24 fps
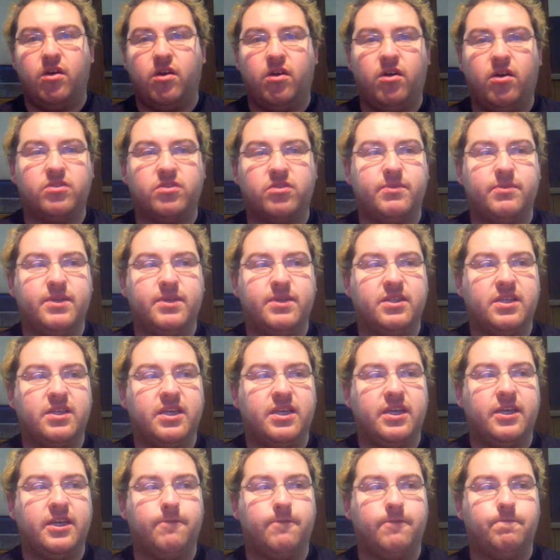
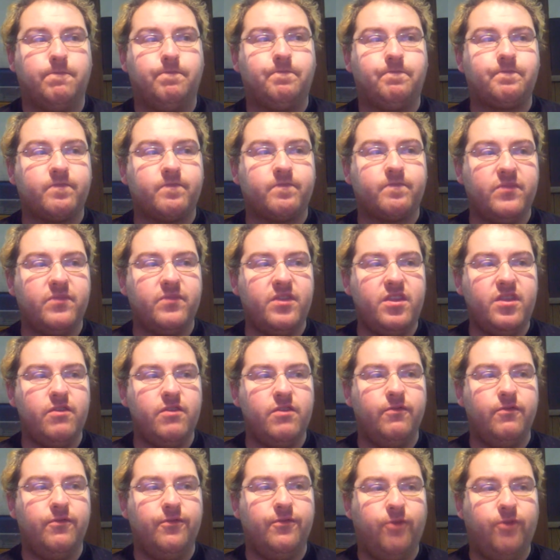ultimately
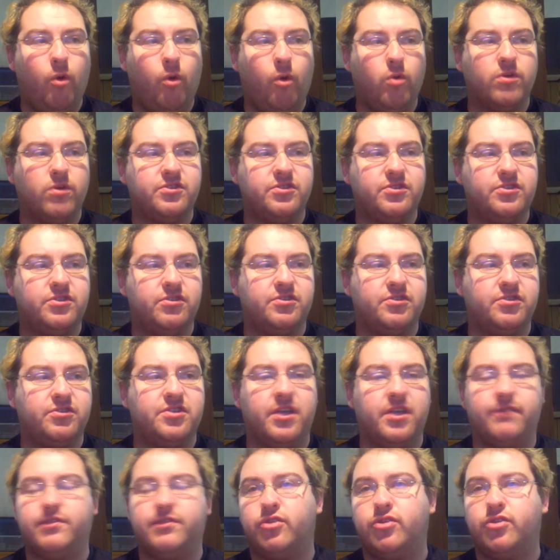force
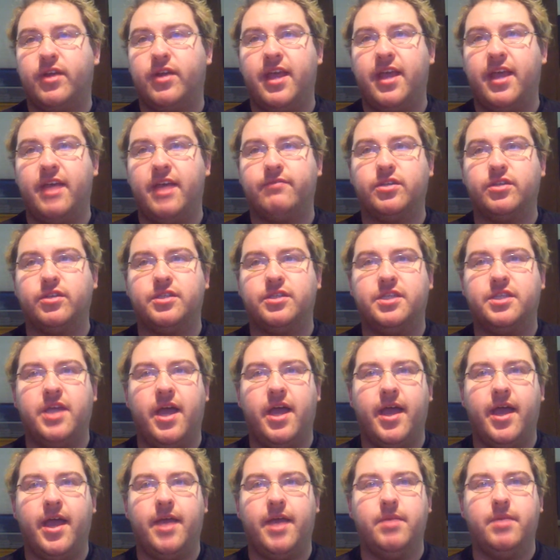yourself to try to have a good
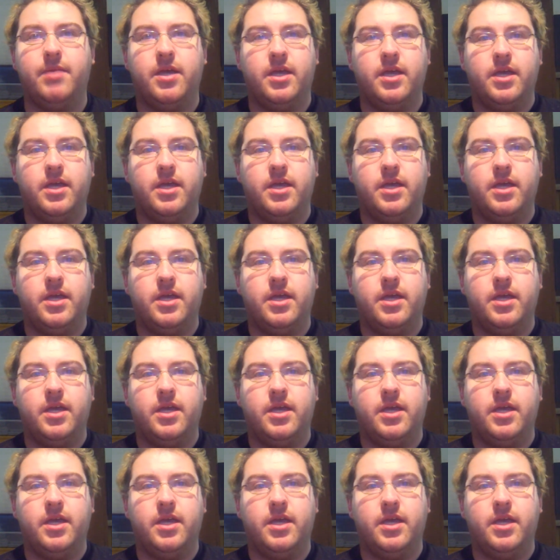time.